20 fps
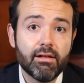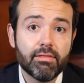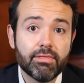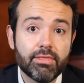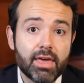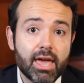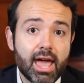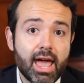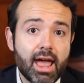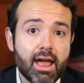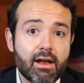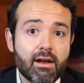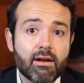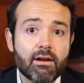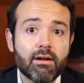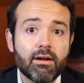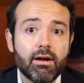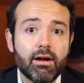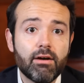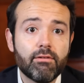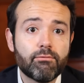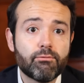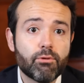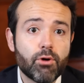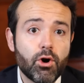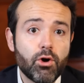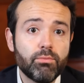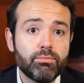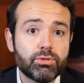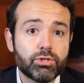the heir of
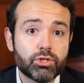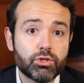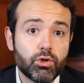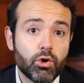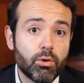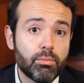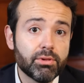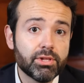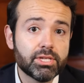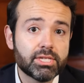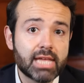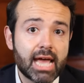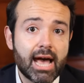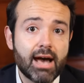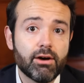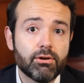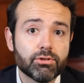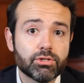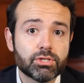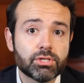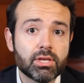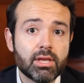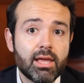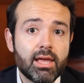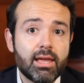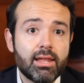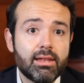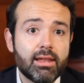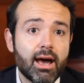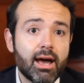Rome's noblest house,
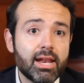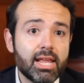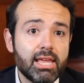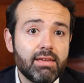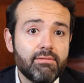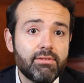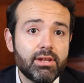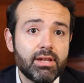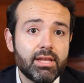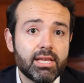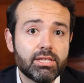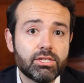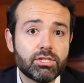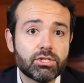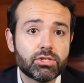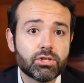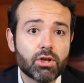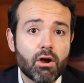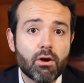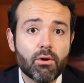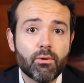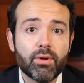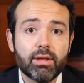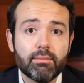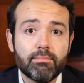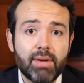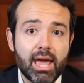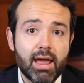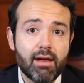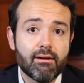not even his
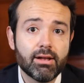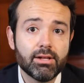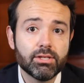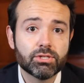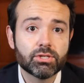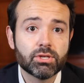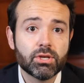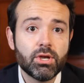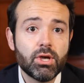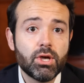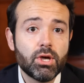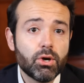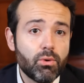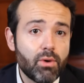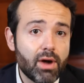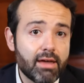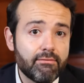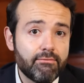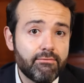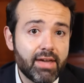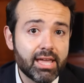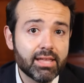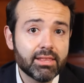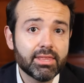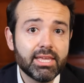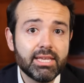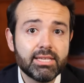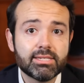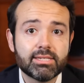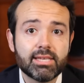sorrowing parents, who had
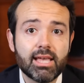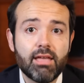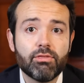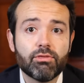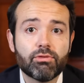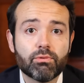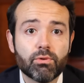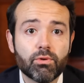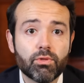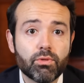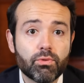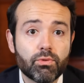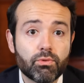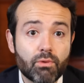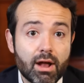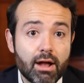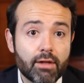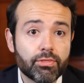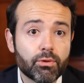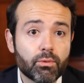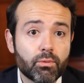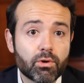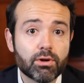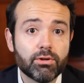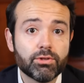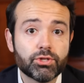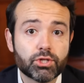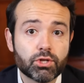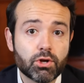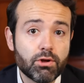vainly sent throughout the
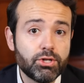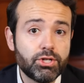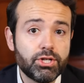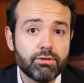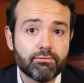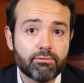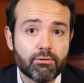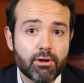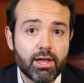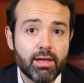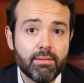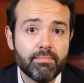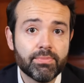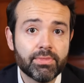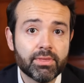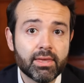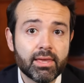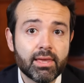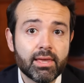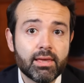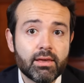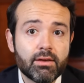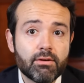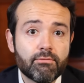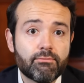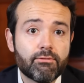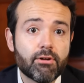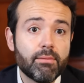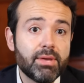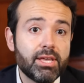world searching for him,
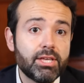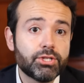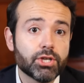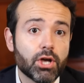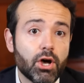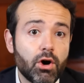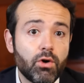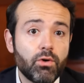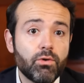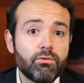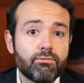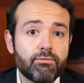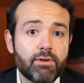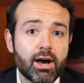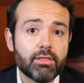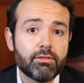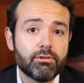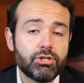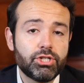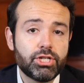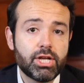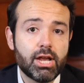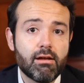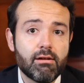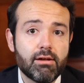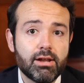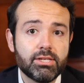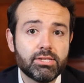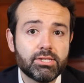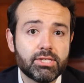from his own father's
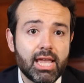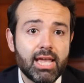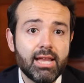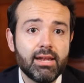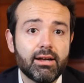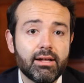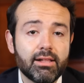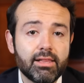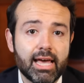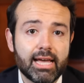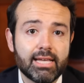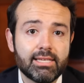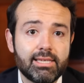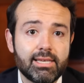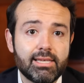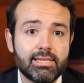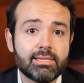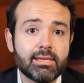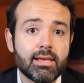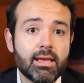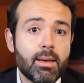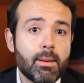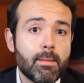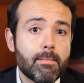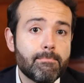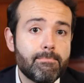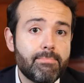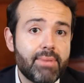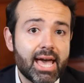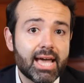charity, St. Alexius
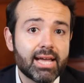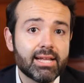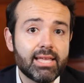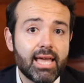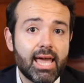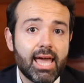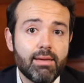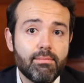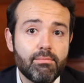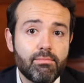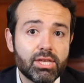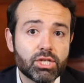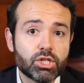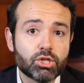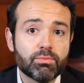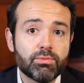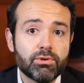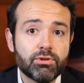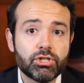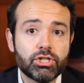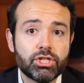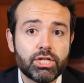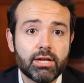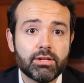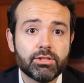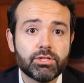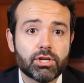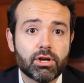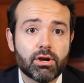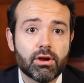begged a miserable
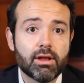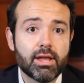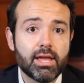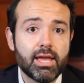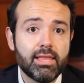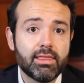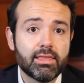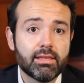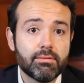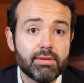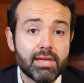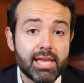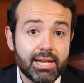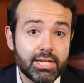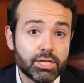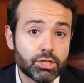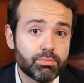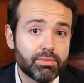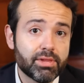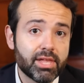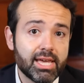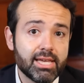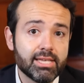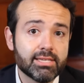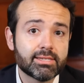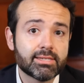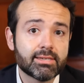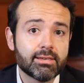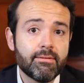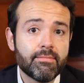shelter in his
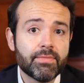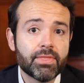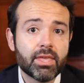place,